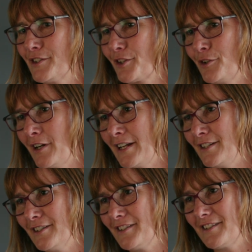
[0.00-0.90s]
as
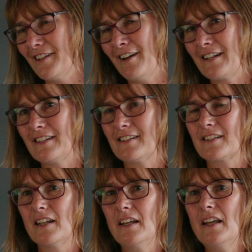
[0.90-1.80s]
courageous. I just
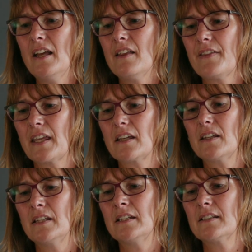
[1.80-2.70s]

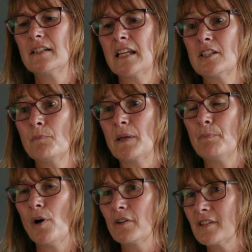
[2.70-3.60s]
think you just need to be
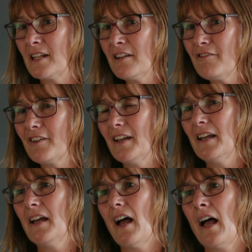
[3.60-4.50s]
positive.
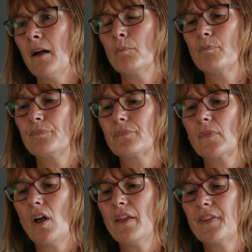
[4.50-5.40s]

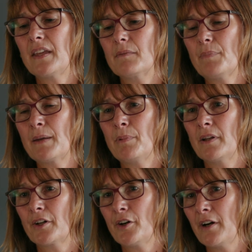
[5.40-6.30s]
I think people
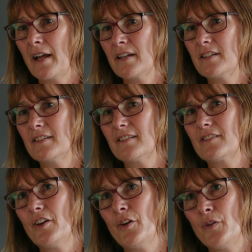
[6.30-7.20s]
are
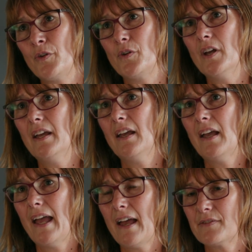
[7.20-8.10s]
courageous who
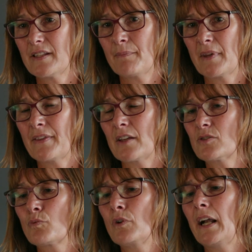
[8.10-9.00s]
have something
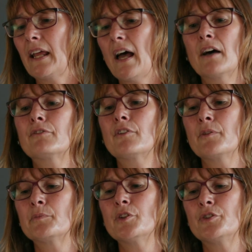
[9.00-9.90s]
that's really hard for
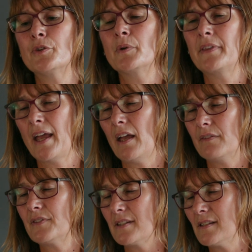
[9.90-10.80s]
them to do, and they
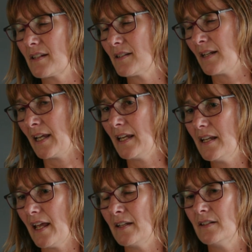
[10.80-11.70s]
have to succeed,
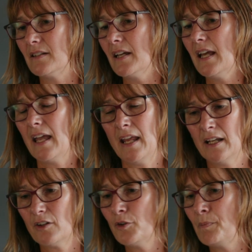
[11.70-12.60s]
and
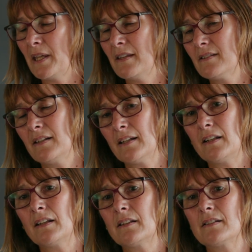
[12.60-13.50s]
it could be as
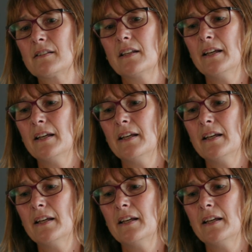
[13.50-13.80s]
little as,